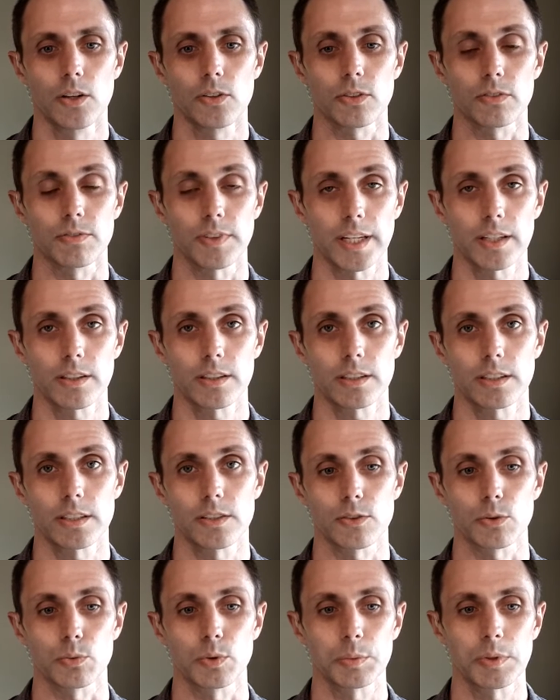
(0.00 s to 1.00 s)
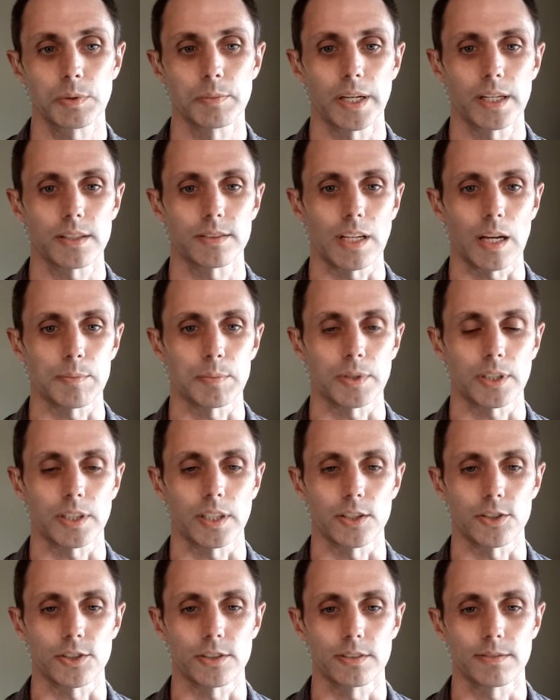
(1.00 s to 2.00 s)
So Vagrant is a Ruby-based
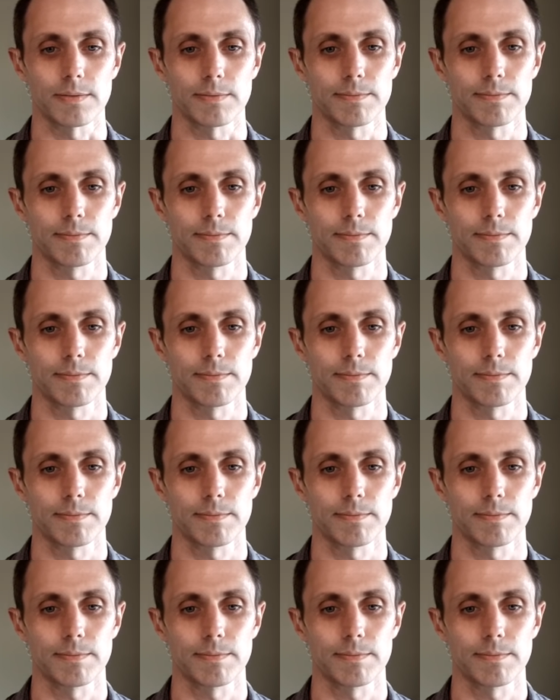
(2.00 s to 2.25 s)
application,